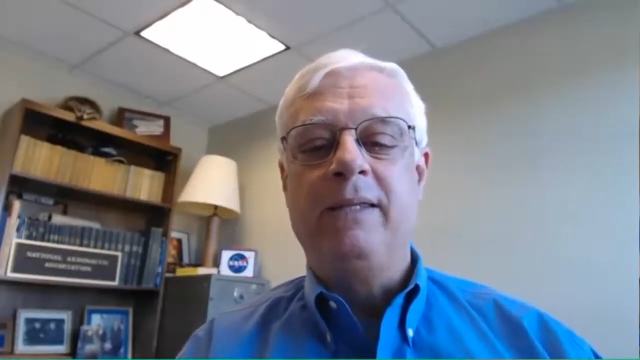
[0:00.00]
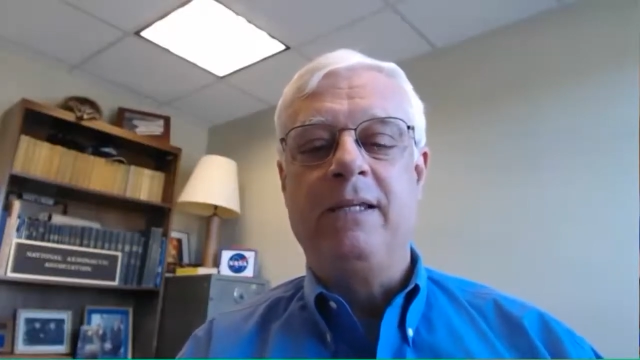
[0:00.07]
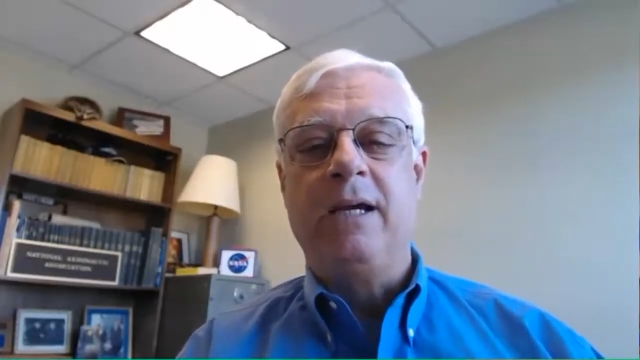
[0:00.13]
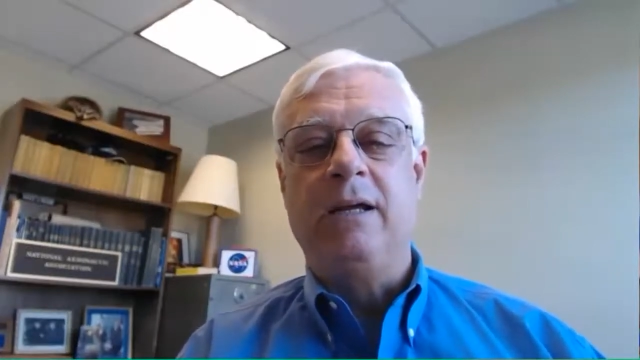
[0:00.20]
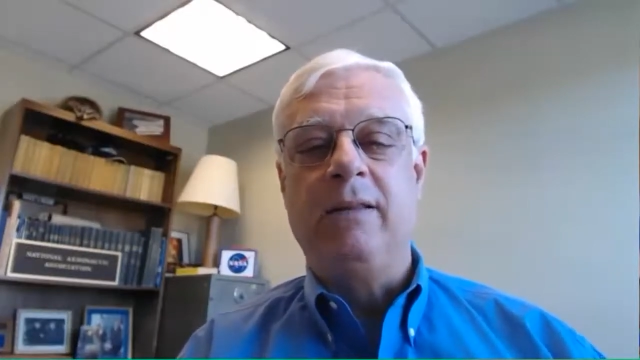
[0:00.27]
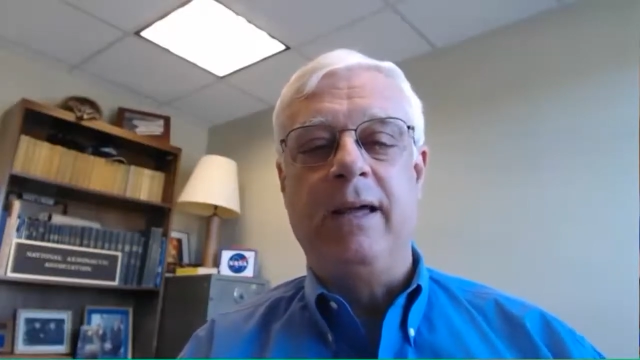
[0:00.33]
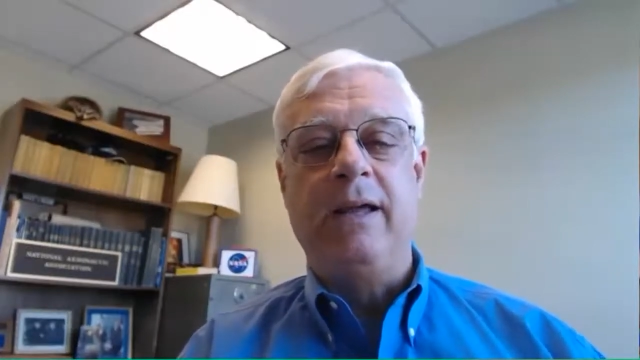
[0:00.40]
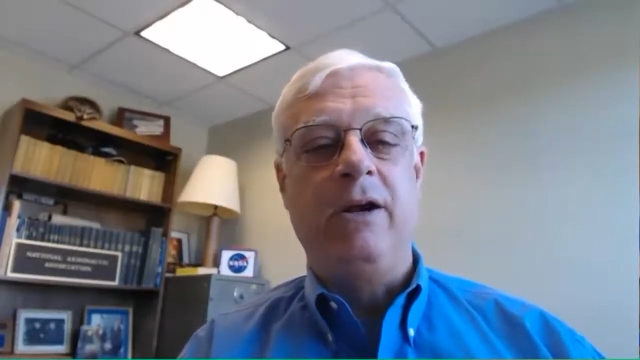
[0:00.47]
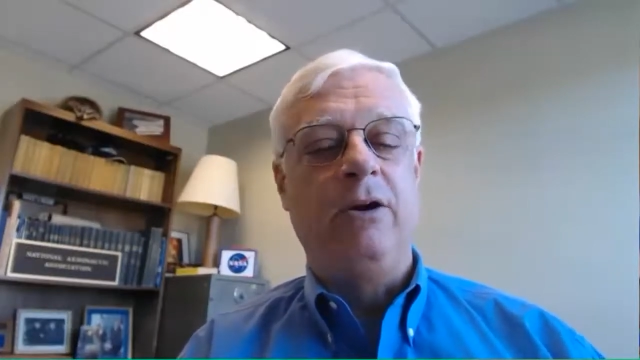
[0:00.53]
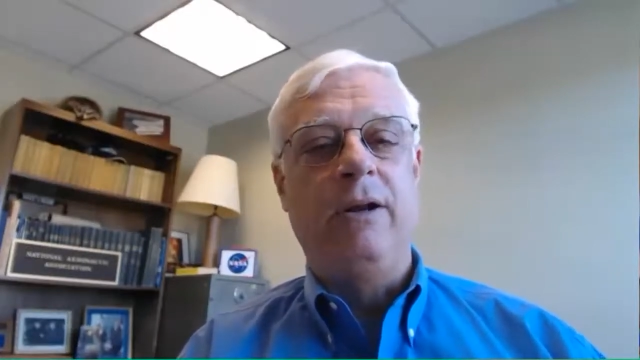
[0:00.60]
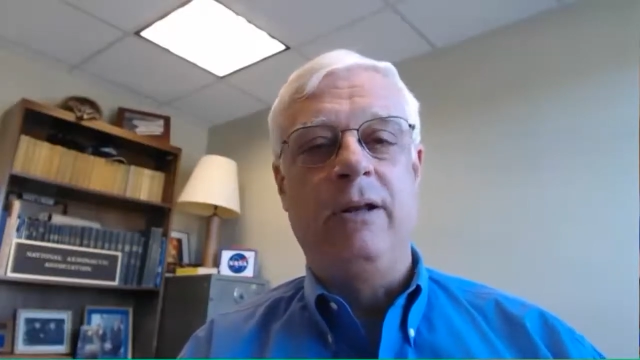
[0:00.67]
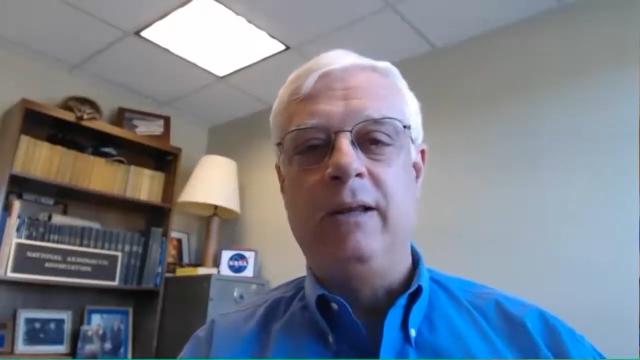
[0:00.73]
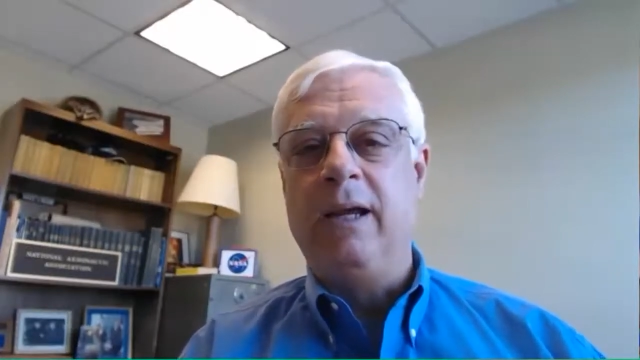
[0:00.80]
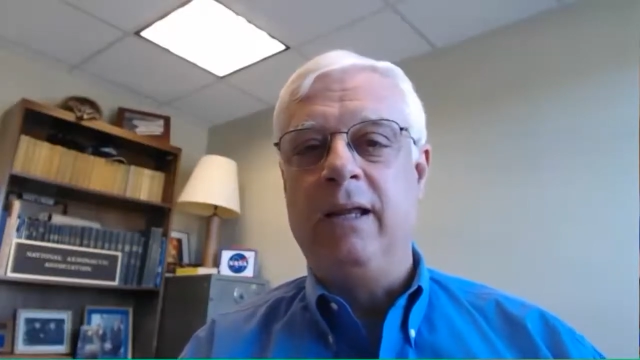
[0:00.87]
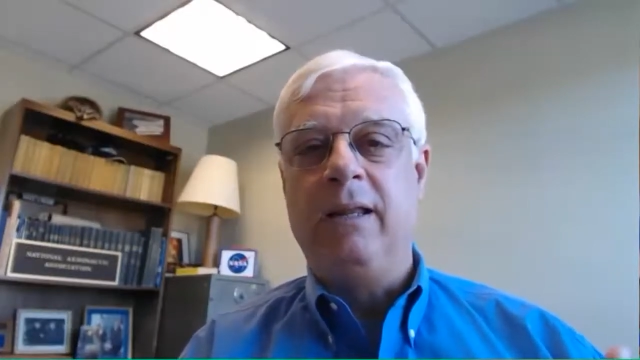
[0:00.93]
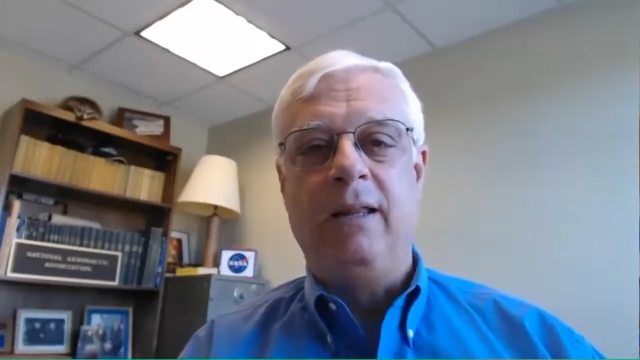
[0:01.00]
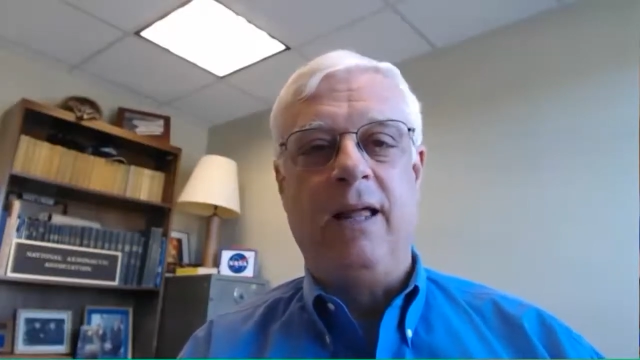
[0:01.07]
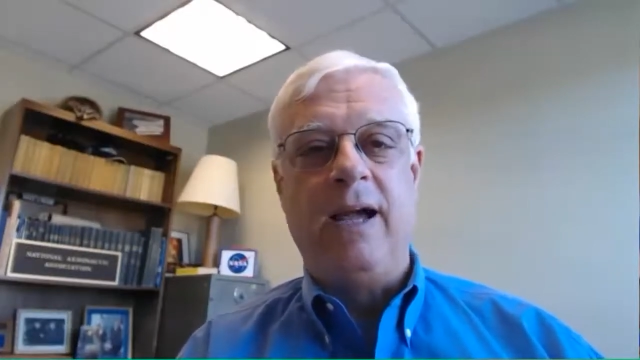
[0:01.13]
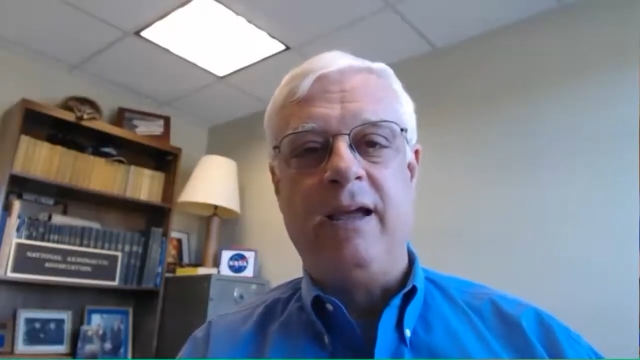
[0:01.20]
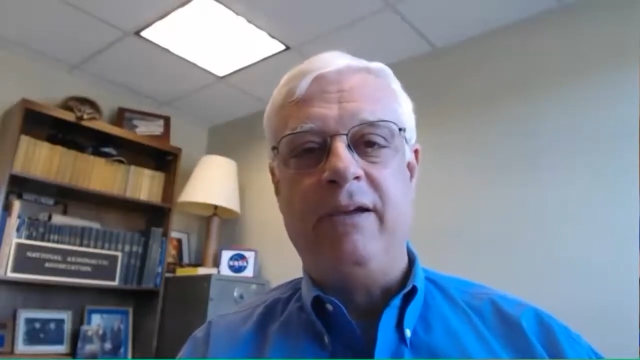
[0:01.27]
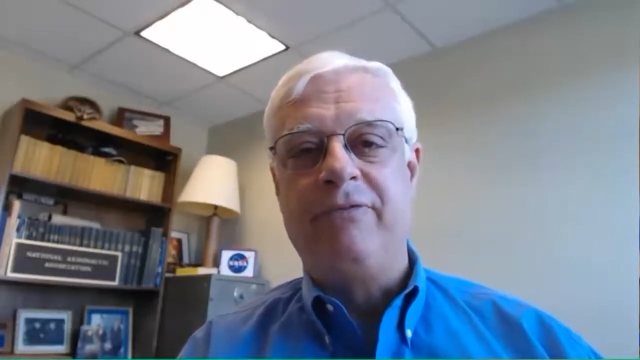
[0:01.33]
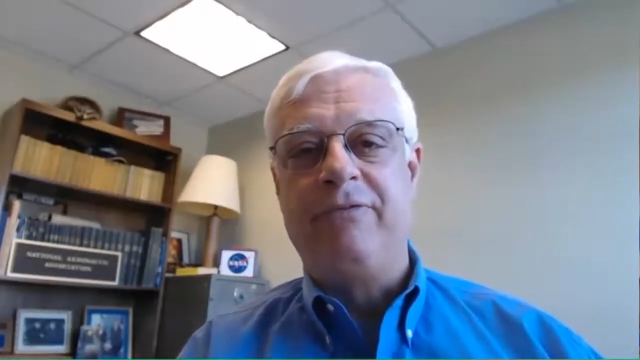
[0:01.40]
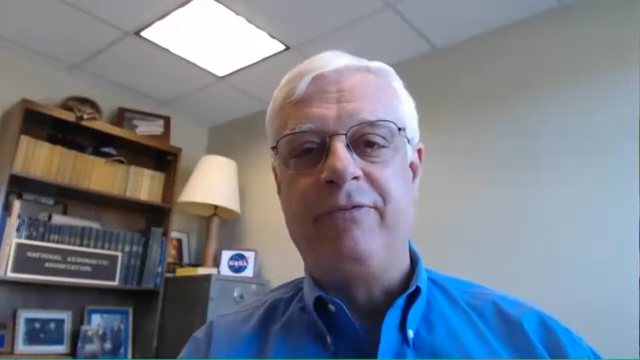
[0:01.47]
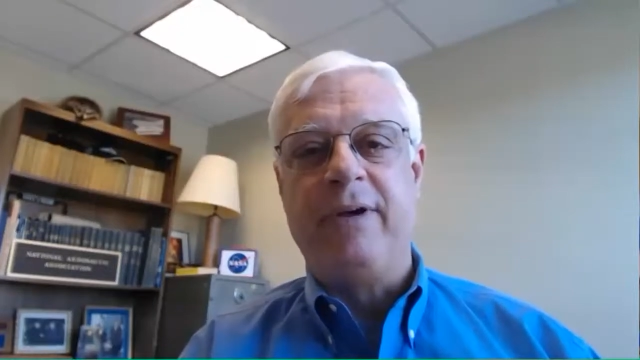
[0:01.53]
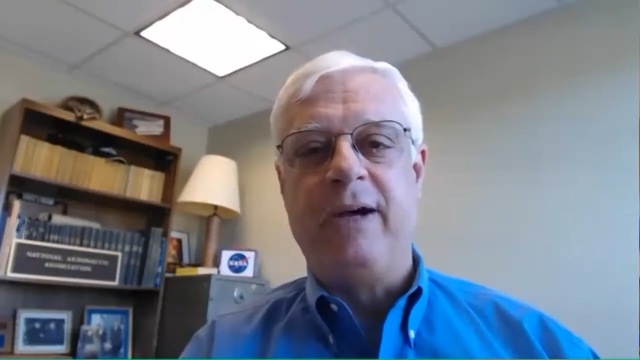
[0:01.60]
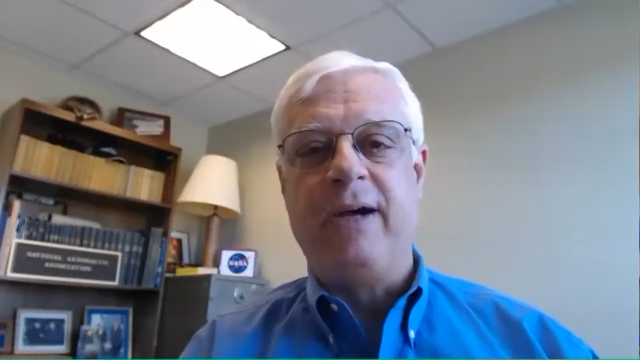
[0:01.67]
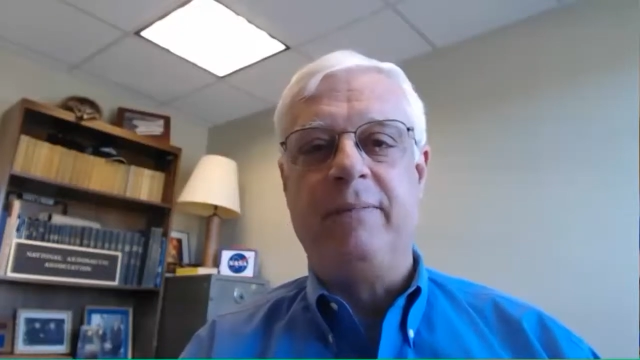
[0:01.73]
but later in life,